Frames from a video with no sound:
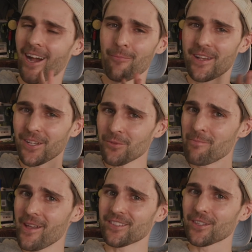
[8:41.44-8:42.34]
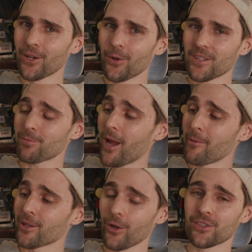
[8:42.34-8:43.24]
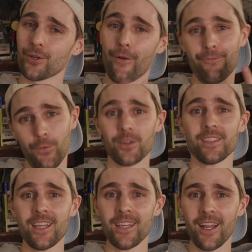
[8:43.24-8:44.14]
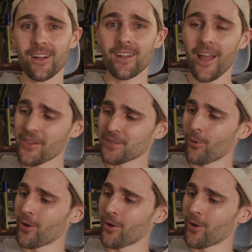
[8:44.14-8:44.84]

Now, because we mixed the gold, it's probably closer to 14 karat at this